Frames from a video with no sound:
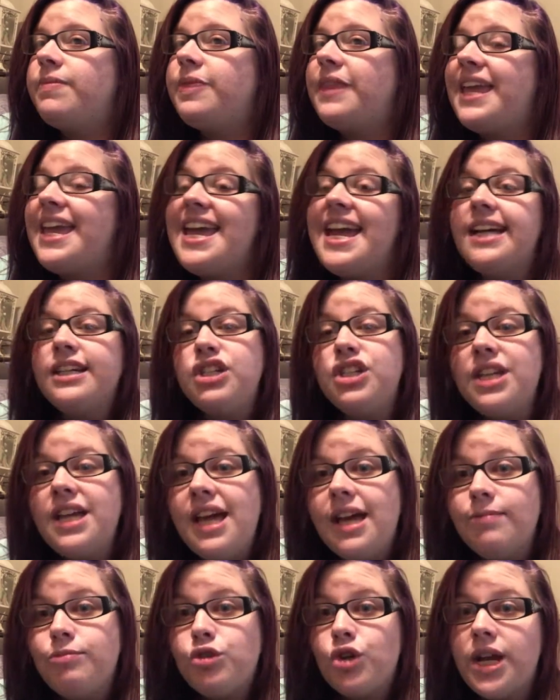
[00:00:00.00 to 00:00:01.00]
He actually
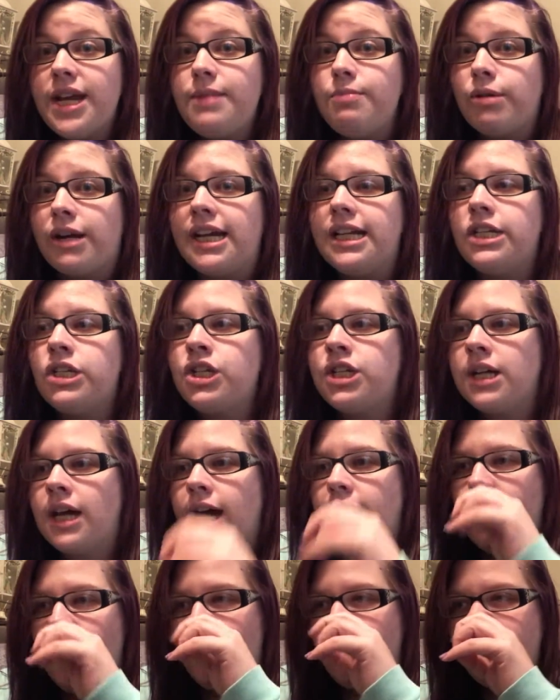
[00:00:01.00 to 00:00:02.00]
helped train Branch.
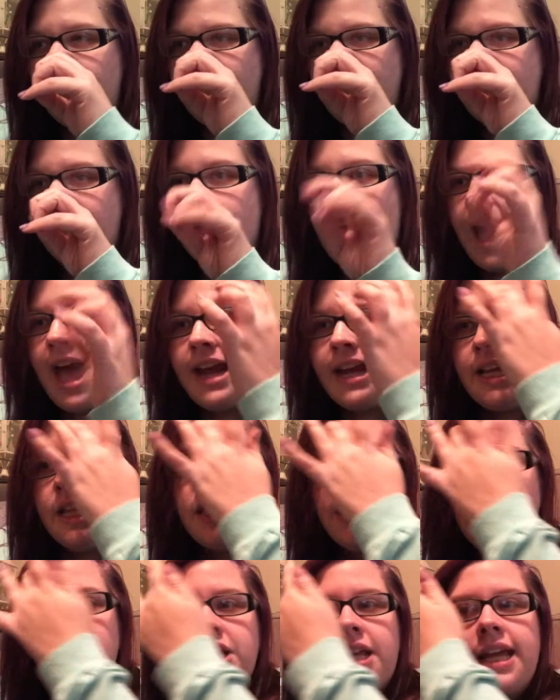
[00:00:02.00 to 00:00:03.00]

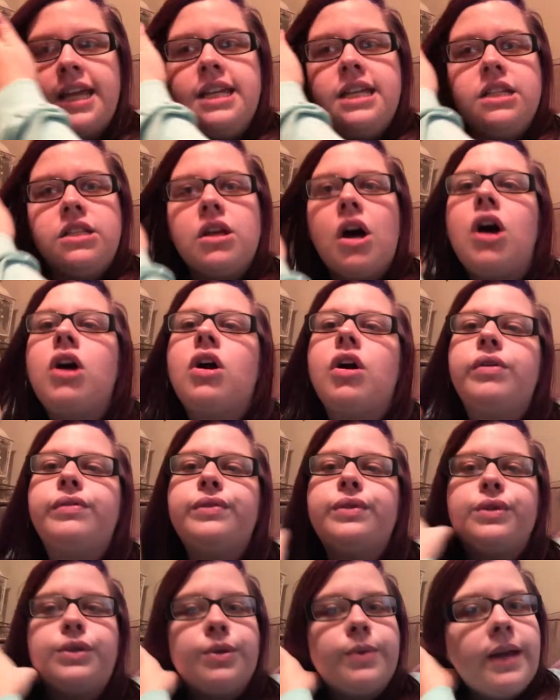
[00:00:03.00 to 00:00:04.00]
Anything that he saw
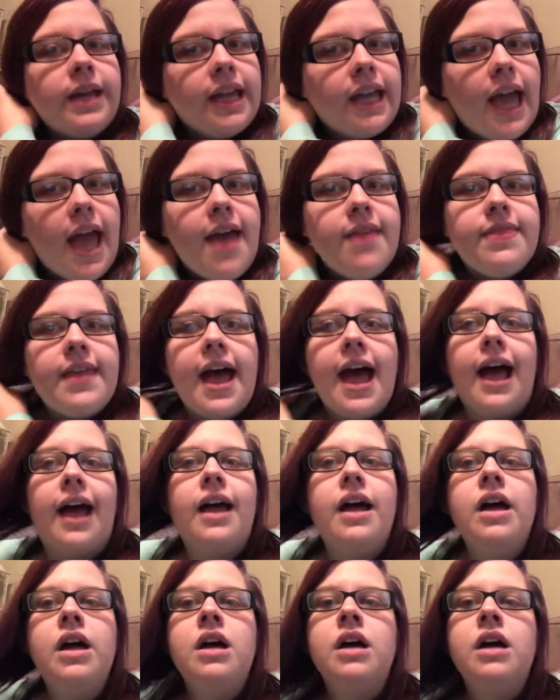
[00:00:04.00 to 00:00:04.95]
Kovu doing and that